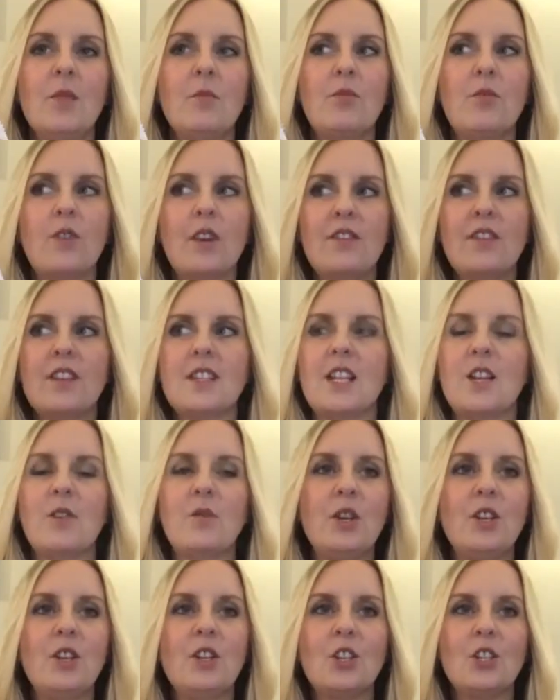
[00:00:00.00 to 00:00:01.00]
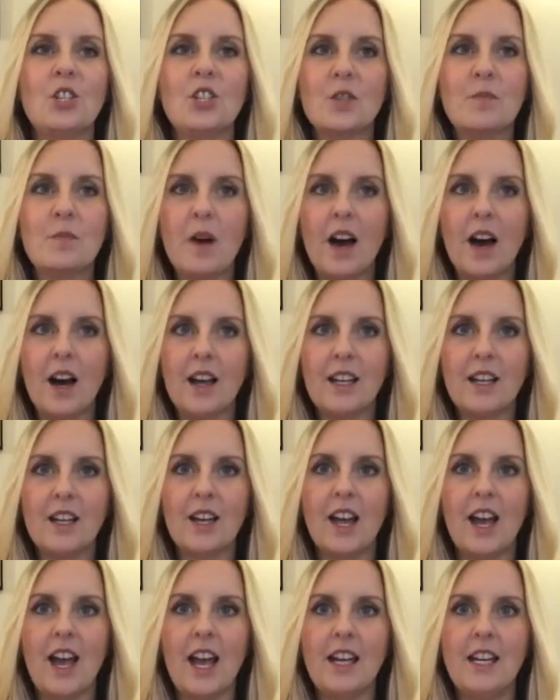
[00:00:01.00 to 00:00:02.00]
previously when you could just buy
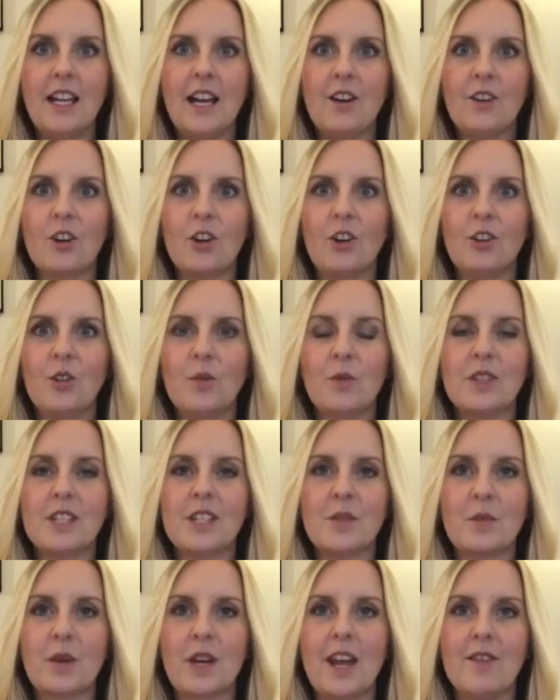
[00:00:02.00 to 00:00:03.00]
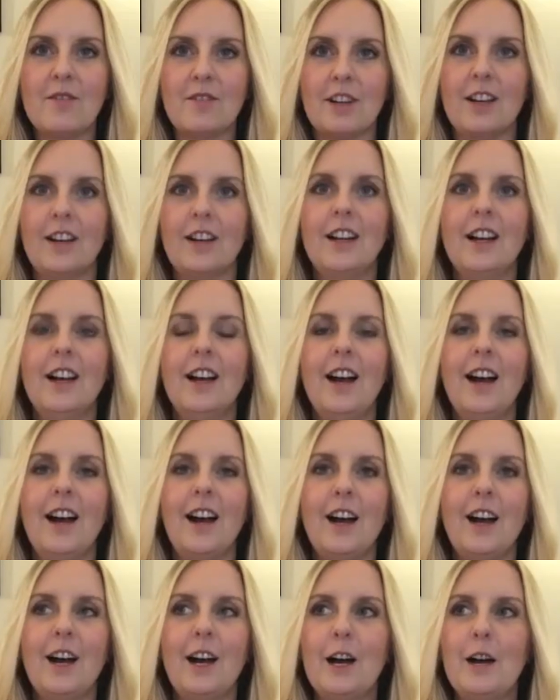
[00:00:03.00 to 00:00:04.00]
any alcohol you wanted whenever,
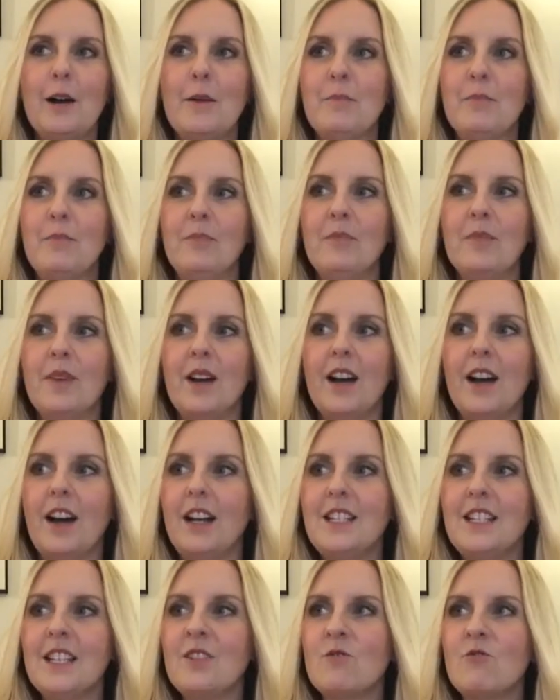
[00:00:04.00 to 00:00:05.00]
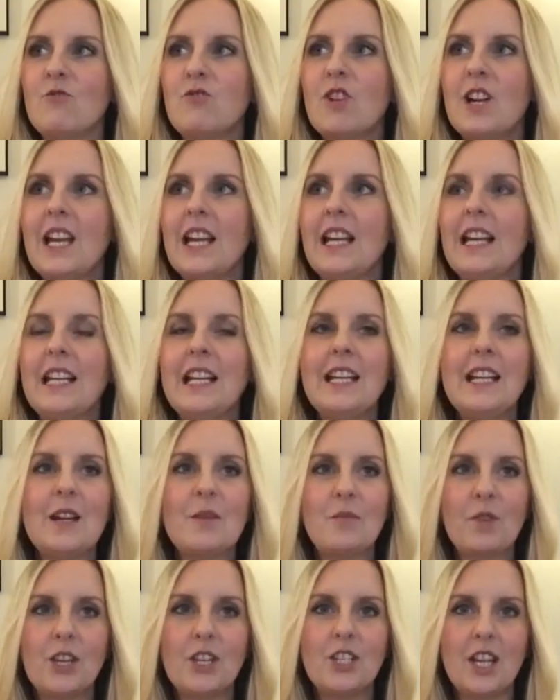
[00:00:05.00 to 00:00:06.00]
um, I didn't really
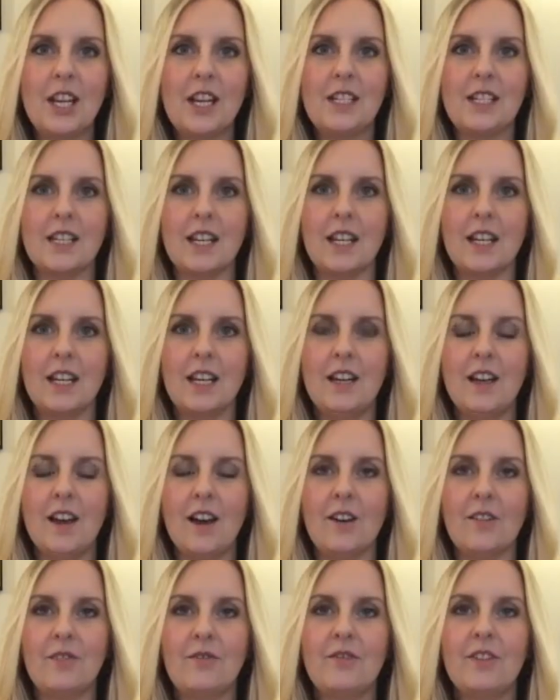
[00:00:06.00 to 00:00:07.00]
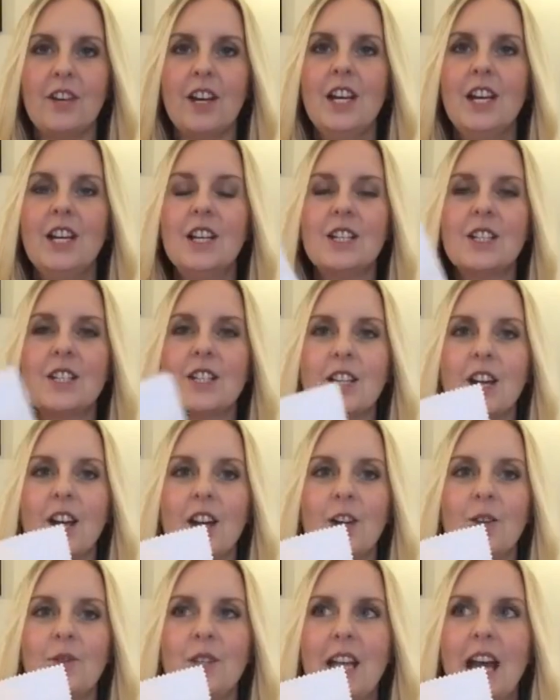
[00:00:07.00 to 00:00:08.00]
appreciate it enough.
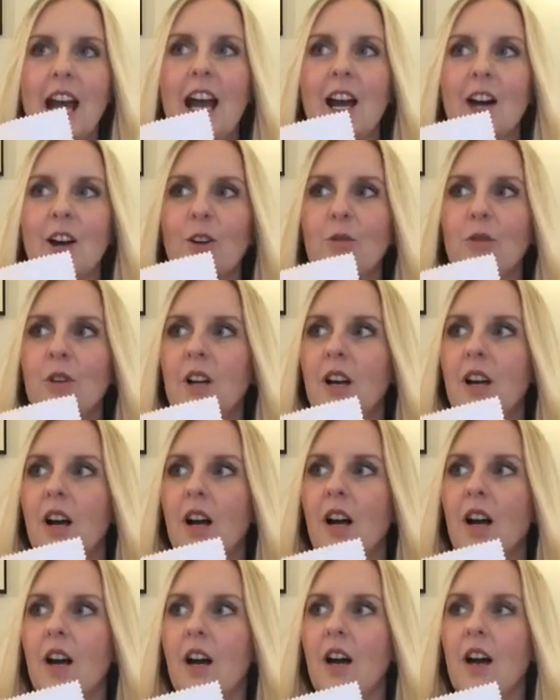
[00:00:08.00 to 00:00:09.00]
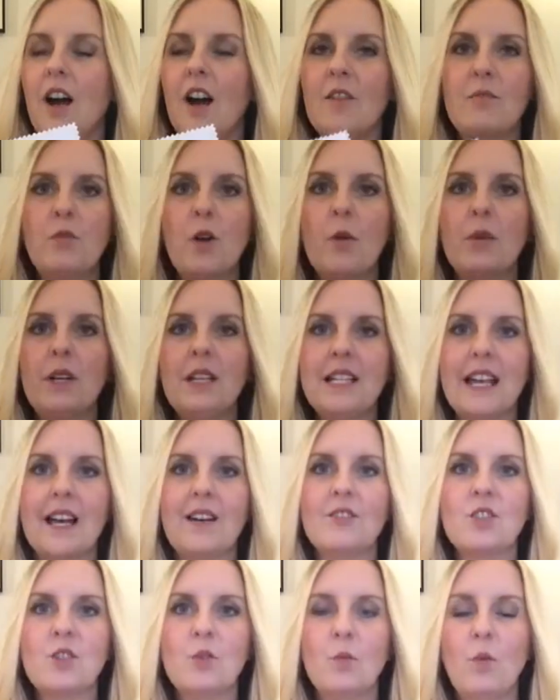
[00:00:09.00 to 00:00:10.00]
So now I'm probably
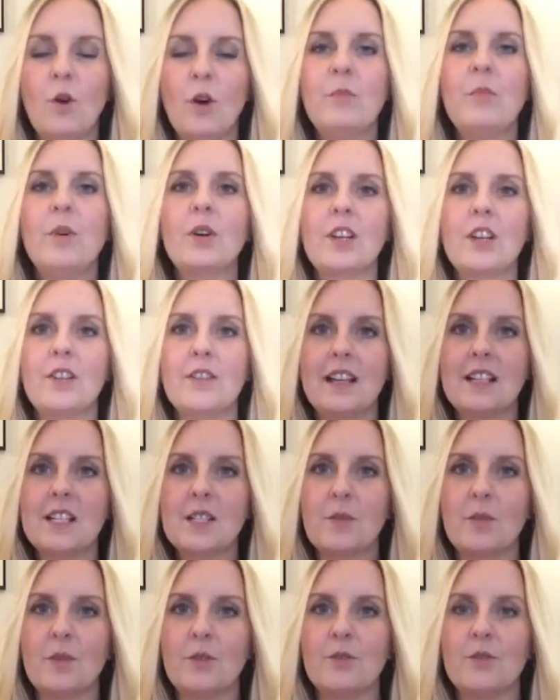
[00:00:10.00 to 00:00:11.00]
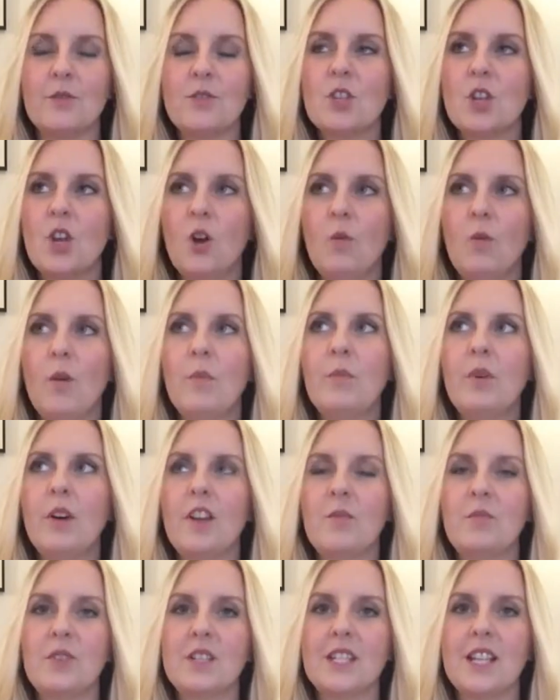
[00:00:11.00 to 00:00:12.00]
down to one bottle of Aspalls, one
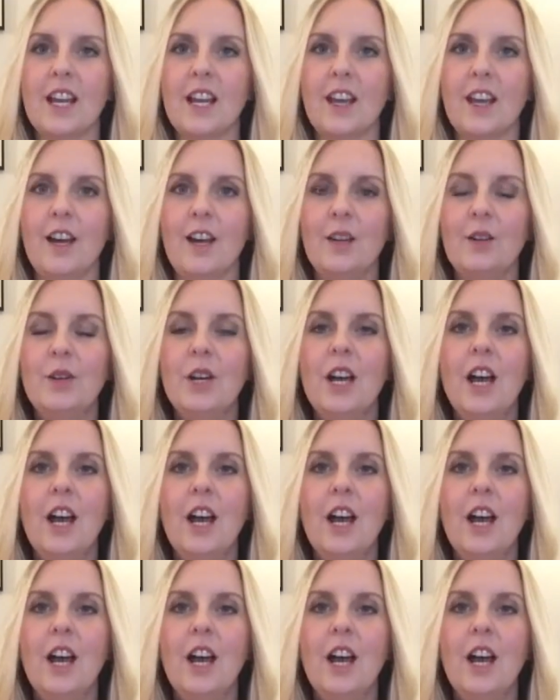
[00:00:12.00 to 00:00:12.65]
bottle of Prosecco.